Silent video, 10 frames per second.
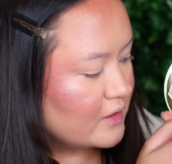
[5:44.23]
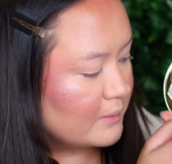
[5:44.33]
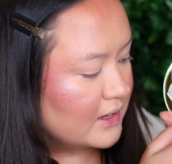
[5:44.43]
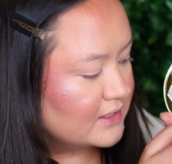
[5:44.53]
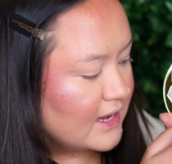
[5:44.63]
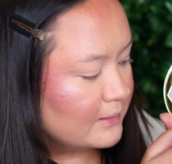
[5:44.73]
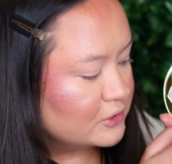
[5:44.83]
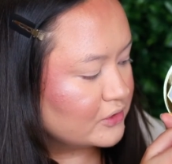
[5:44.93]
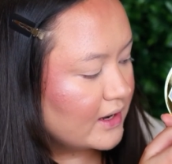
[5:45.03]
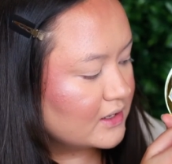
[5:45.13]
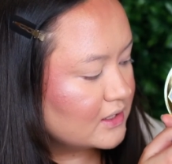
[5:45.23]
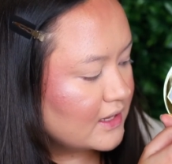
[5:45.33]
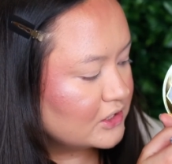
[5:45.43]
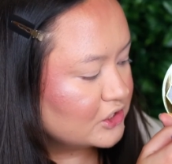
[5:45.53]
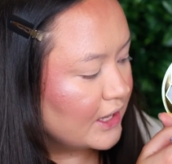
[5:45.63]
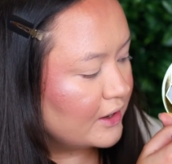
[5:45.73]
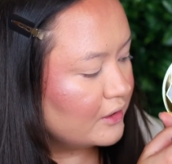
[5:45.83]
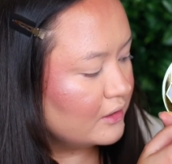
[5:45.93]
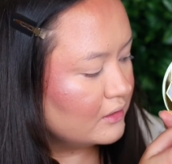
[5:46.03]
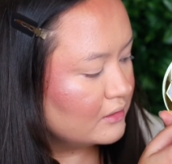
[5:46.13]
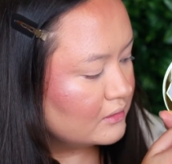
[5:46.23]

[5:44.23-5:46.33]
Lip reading: So I'm going to tap straight into that shadow.